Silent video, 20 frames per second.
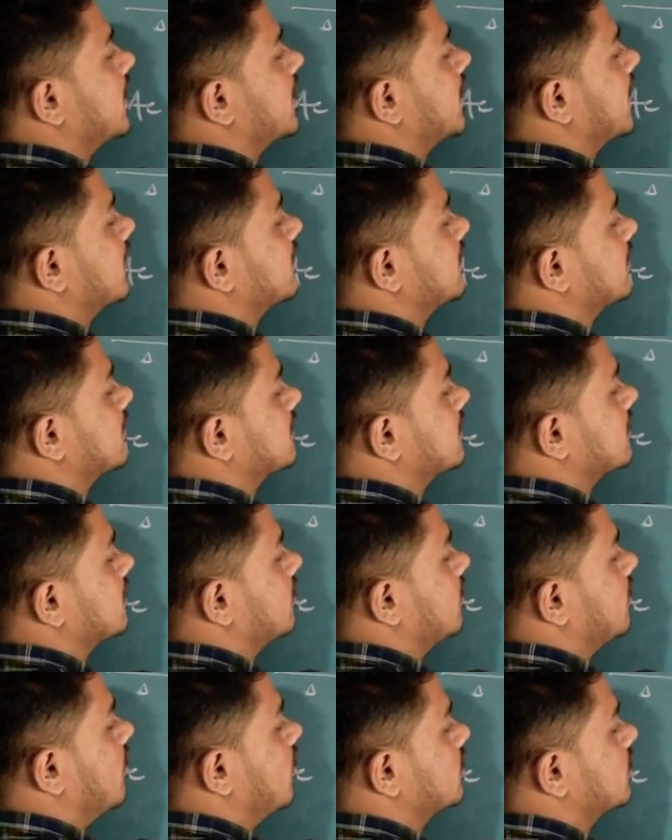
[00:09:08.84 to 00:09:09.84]
take this
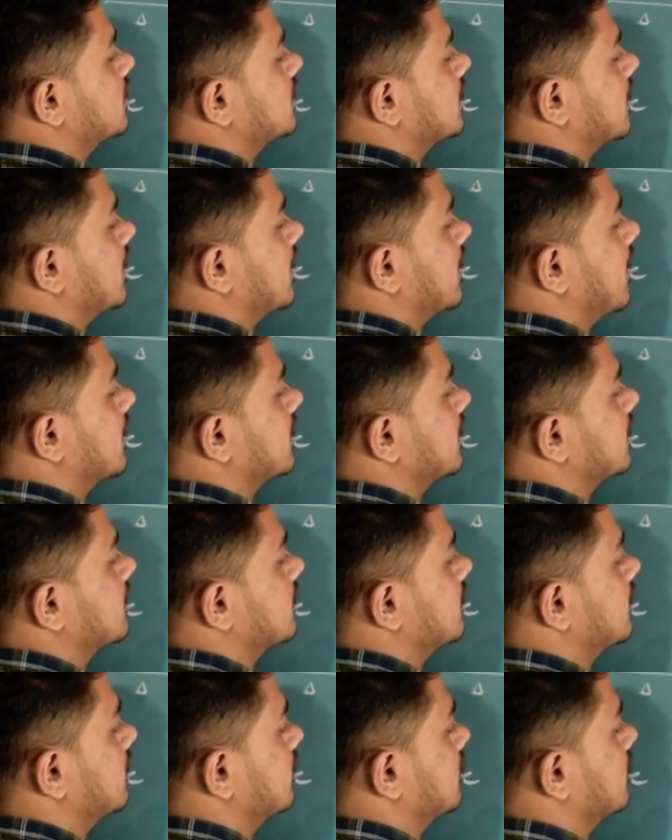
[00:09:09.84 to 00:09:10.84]
oxygen like this,
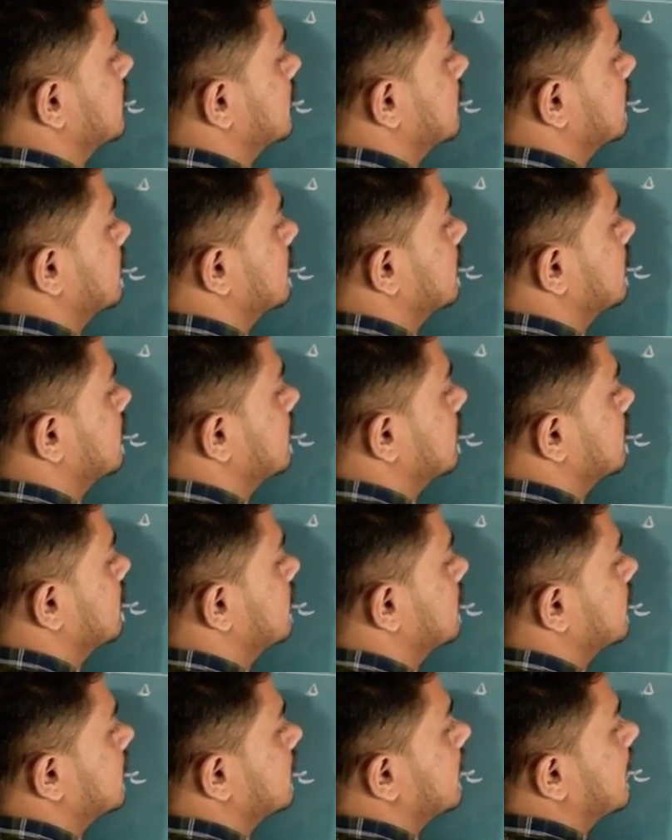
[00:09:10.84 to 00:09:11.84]

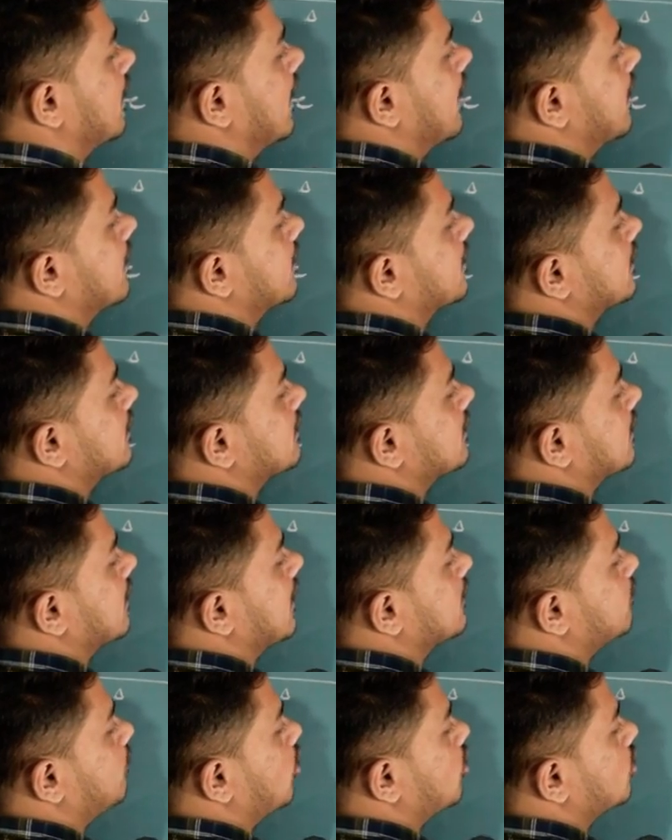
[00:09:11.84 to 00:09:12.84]
and this
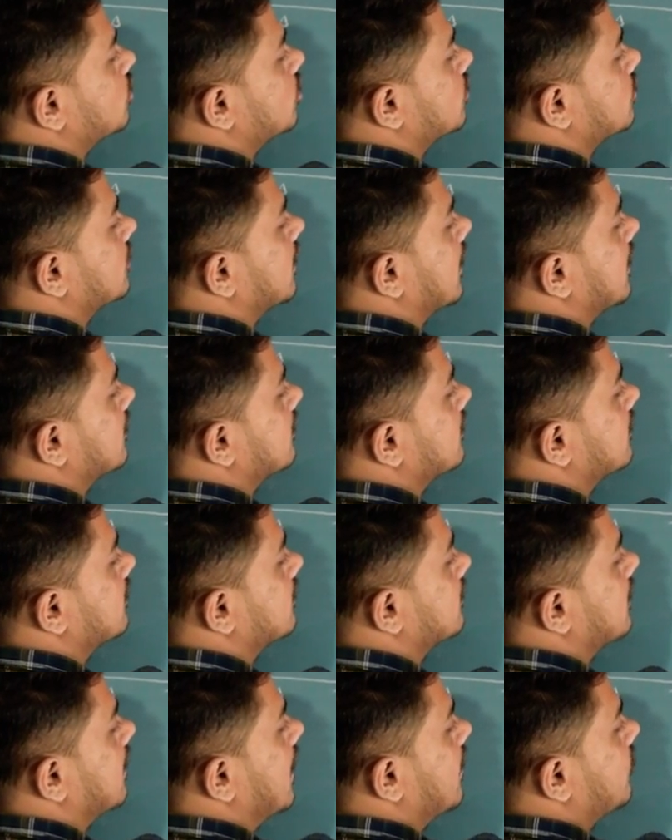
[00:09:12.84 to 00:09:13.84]
gets positive charge,
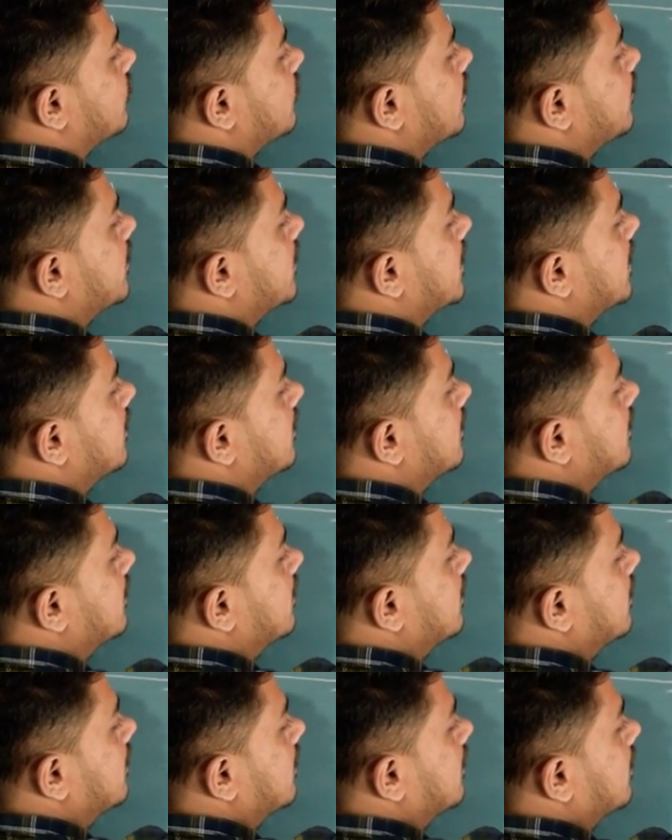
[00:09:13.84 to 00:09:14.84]
that will be
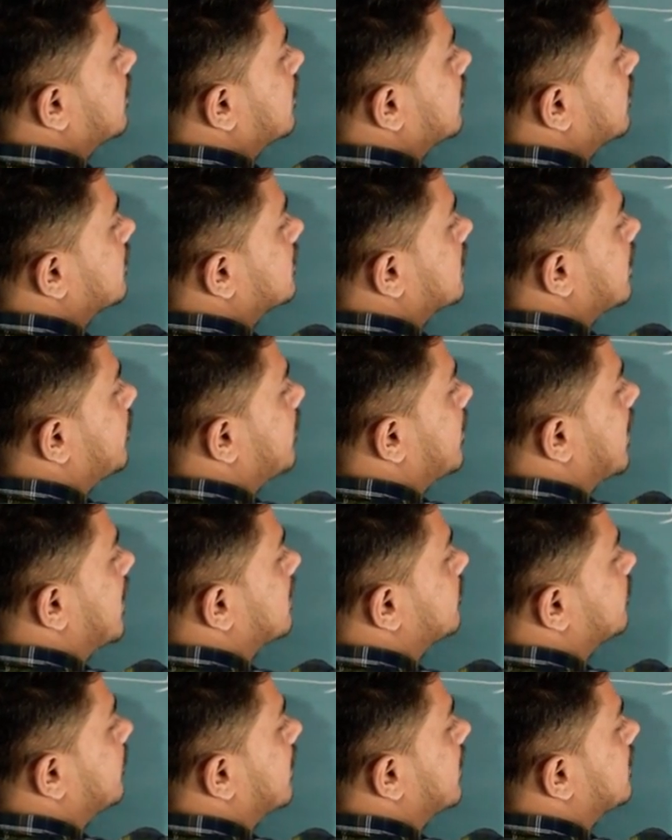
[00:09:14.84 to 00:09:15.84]

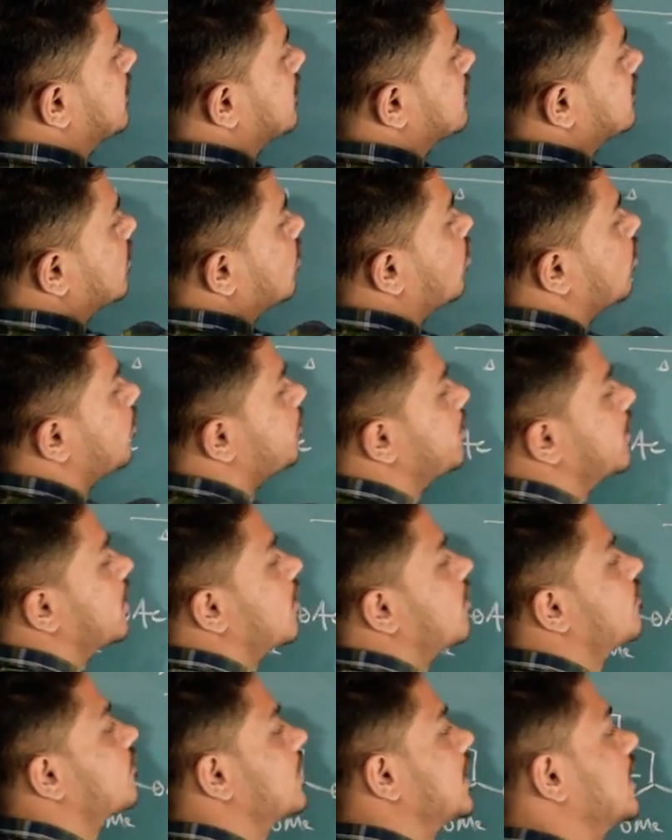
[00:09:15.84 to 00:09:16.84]
stabilized by this lone pair
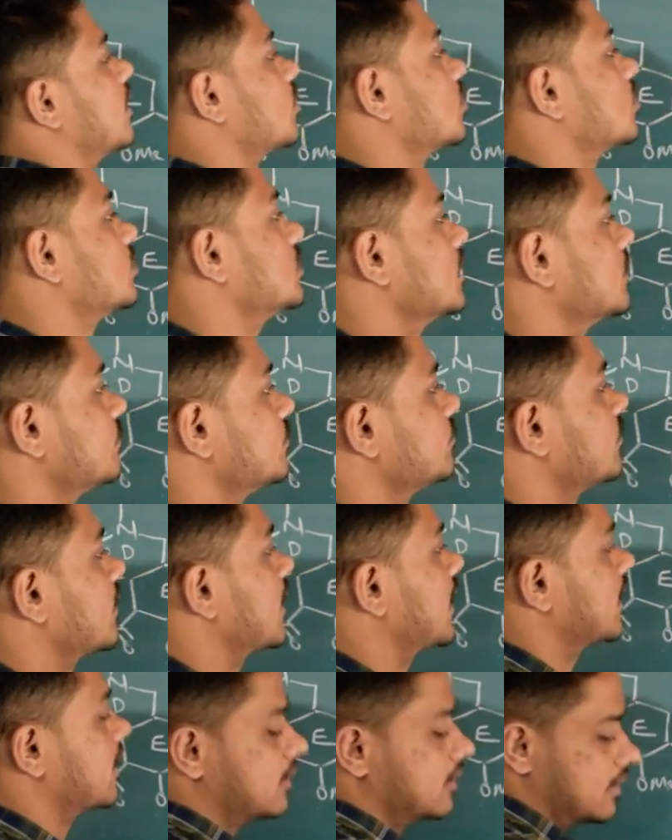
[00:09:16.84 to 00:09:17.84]
of nitrogen, right?